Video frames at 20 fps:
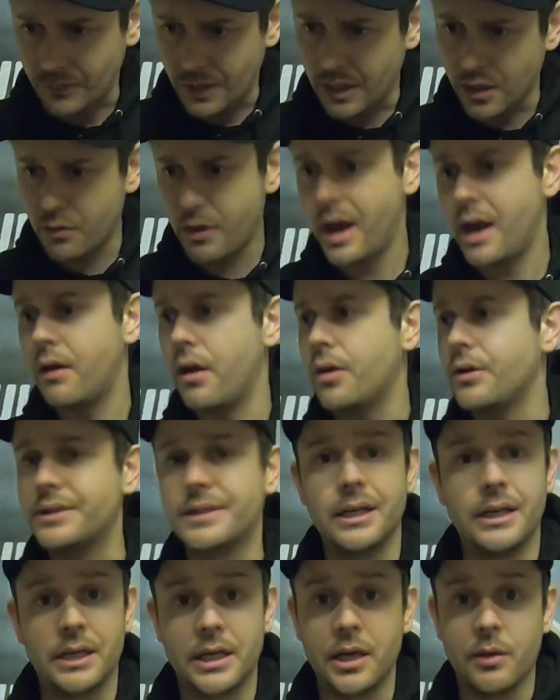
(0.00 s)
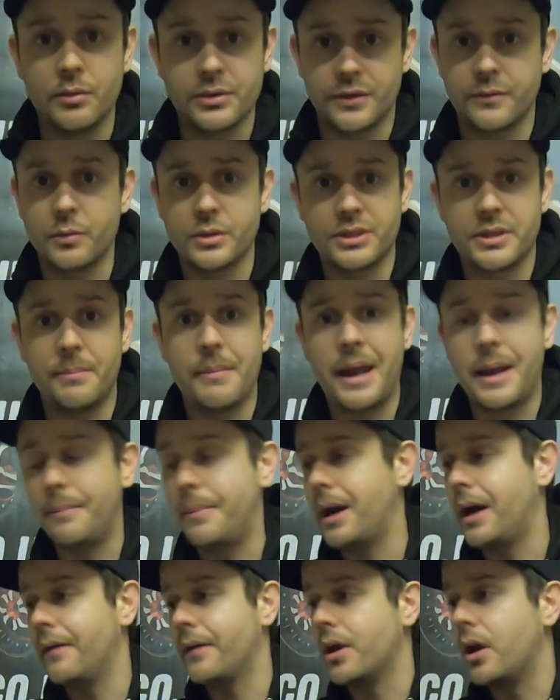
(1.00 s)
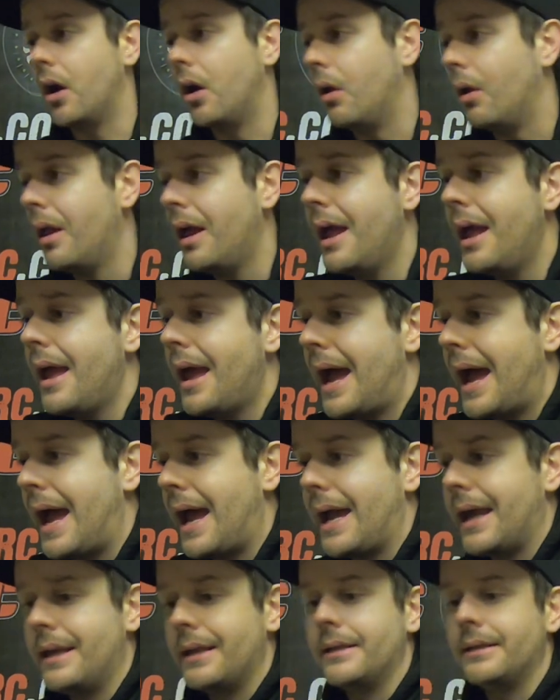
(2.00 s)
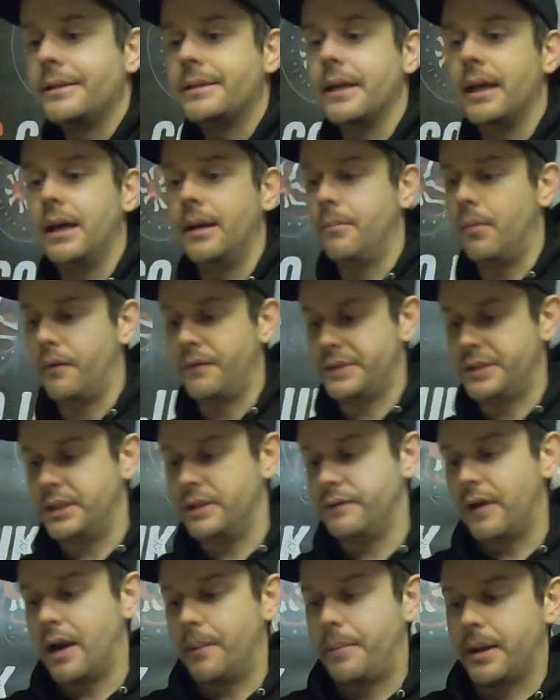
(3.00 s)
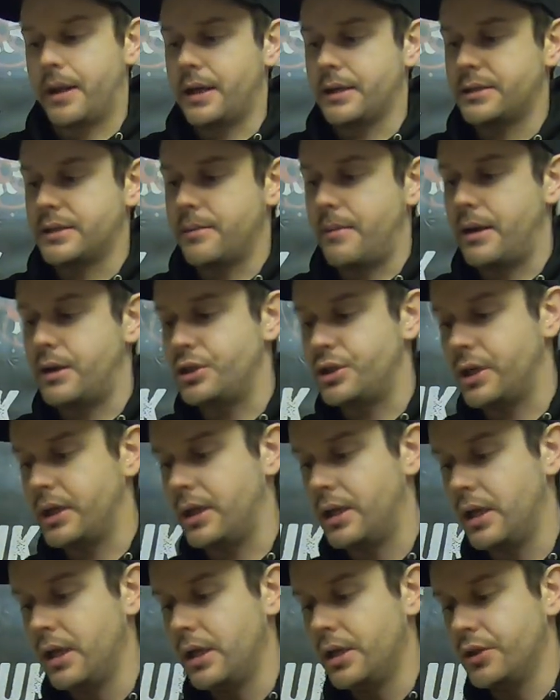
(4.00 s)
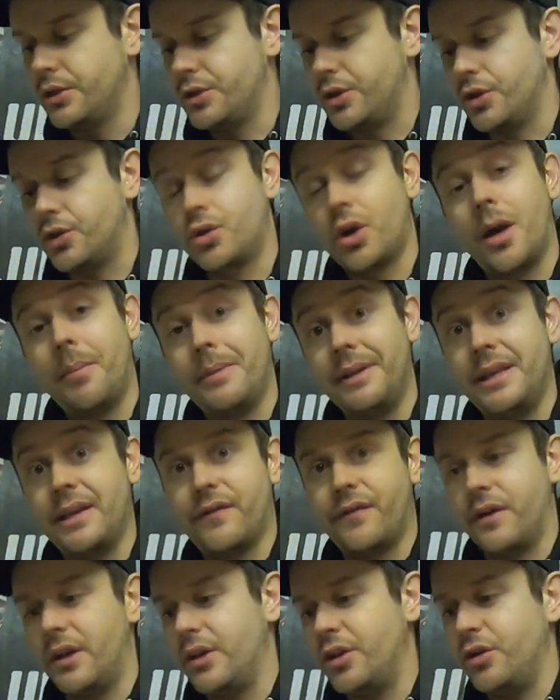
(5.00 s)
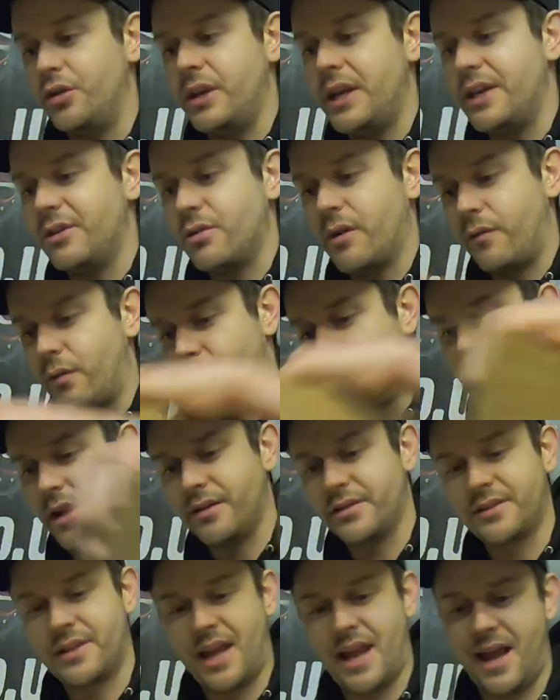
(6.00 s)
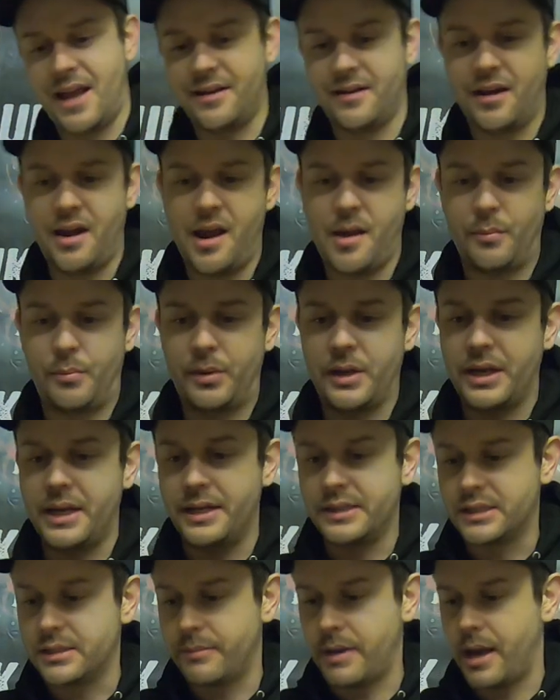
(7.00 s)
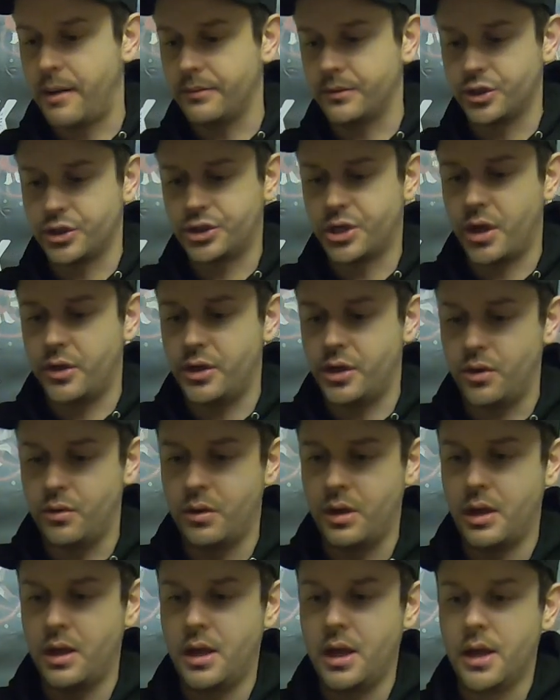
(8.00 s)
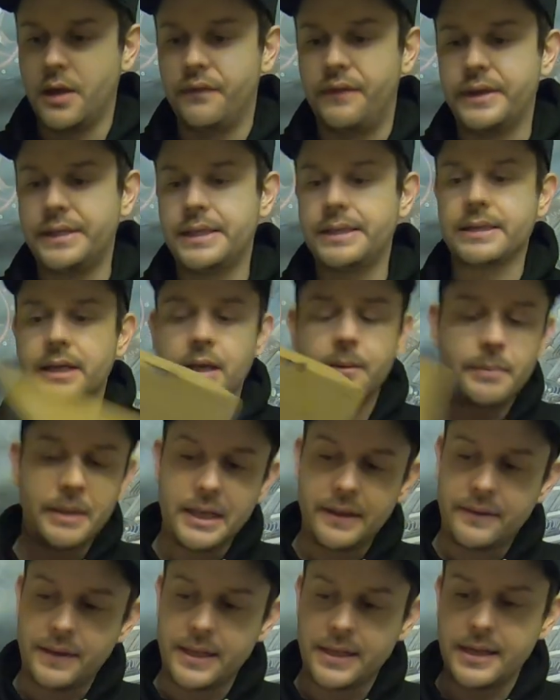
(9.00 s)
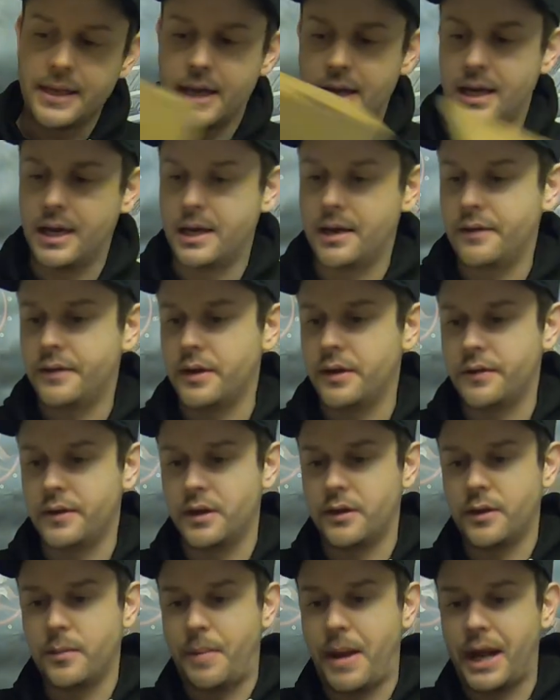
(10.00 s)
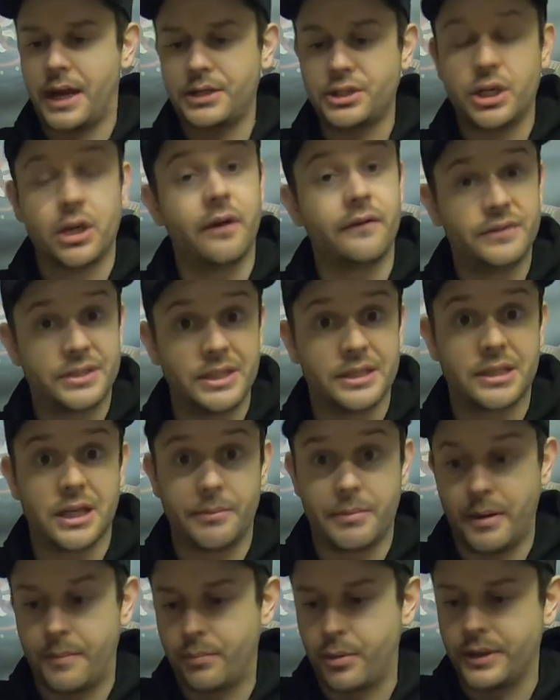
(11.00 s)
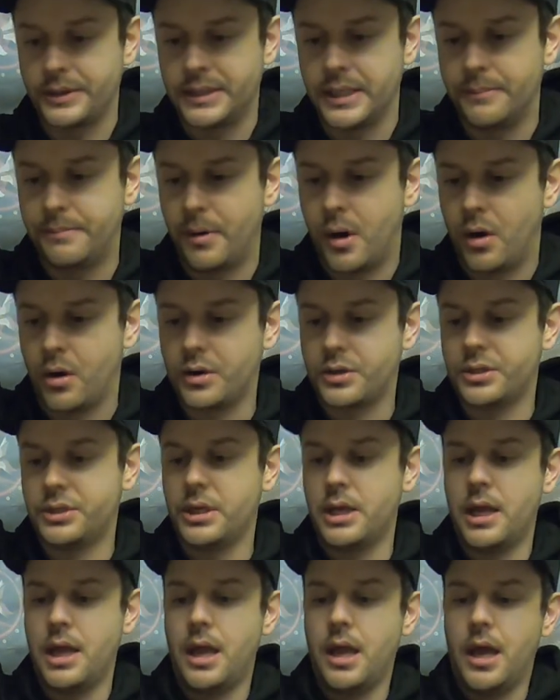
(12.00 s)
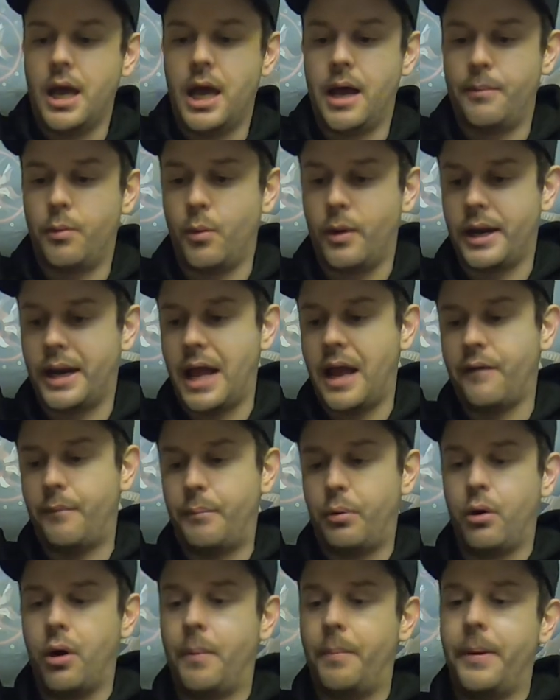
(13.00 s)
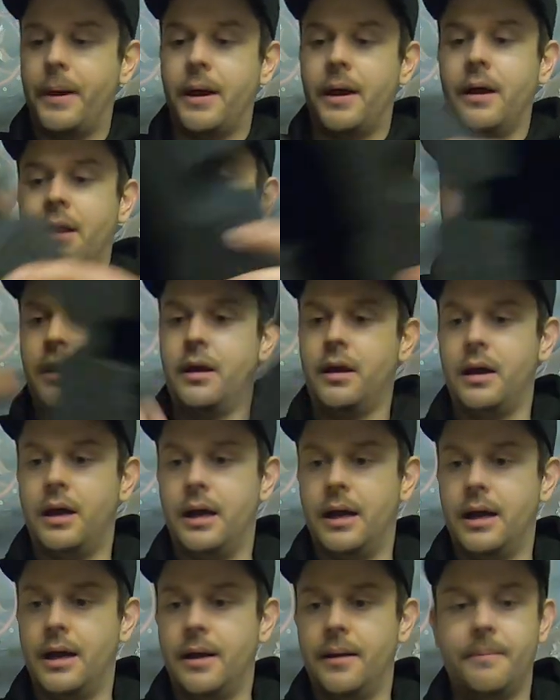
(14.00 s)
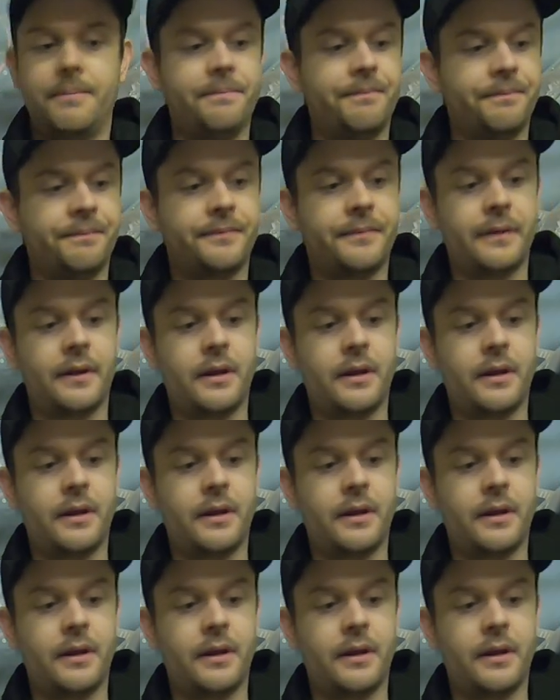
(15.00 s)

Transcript: Create our own cylinder was, was the main part of the goal, and um, obviously develop a custom engine to try and be different and unique to everyone else. And I am pleased to be able to show you, this is going to be the, uh, the, the, the packaging. Obviously it's going to be a printed box, uh, but we're going to have proper um,